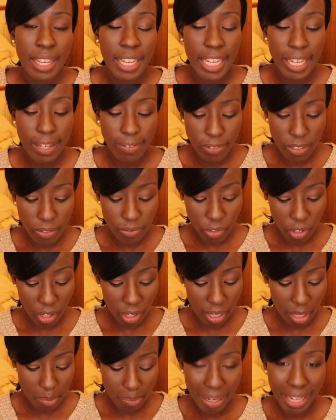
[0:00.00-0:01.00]
If you've
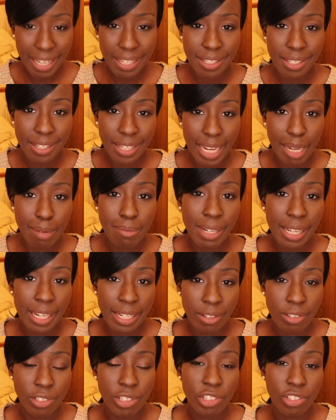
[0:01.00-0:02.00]
got a patterned
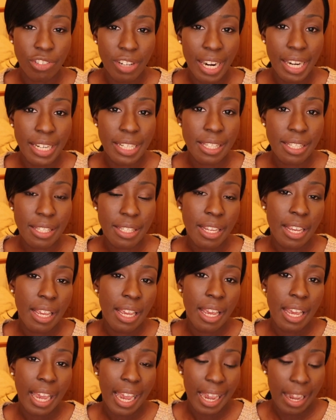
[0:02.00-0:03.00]
hemline on your dress
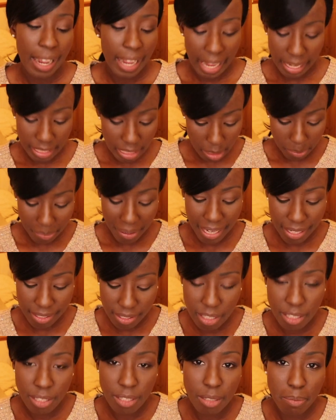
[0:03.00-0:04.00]
and a
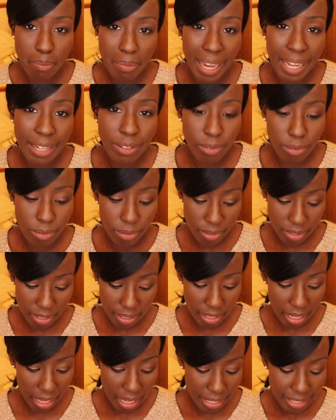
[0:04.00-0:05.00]
patterned panelled
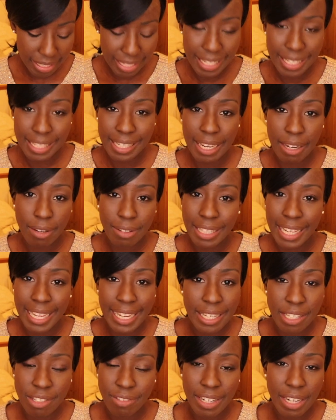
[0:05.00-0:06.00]
detail
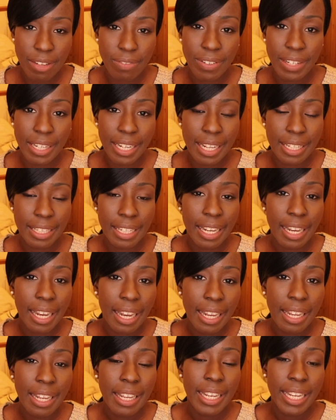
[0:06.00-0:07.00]
lace or anything like
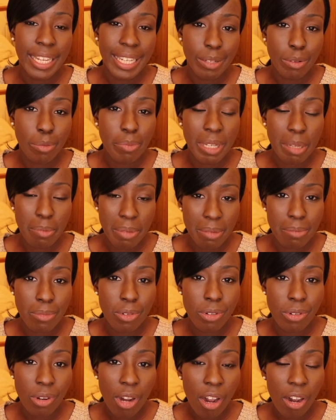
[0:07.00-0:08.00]
that, it will be a bit
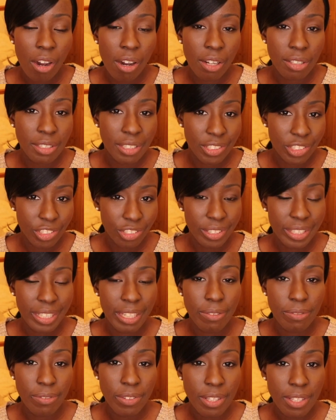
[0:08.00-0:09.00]
more hard and
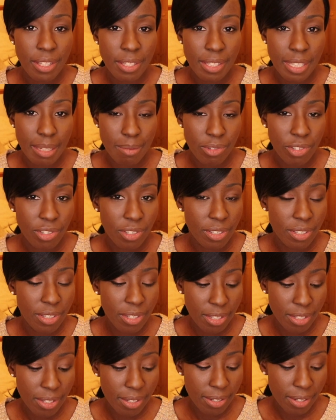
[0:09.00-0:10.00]
tricky for the seamstress
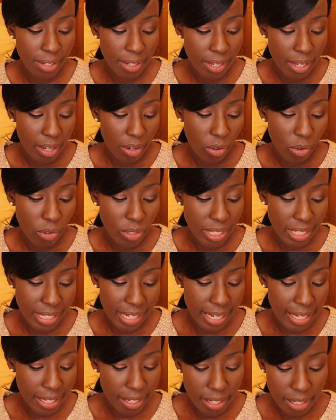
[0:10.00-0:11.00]
or the
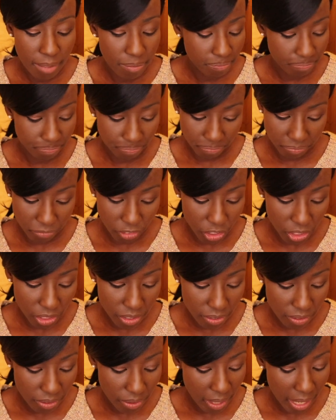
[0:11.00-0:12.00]
tailor
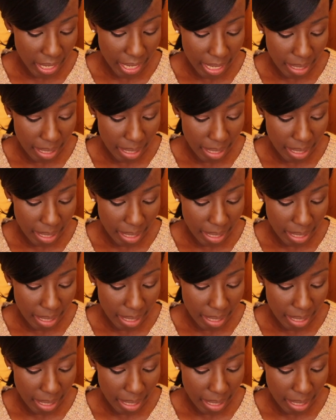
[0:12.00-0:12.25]
to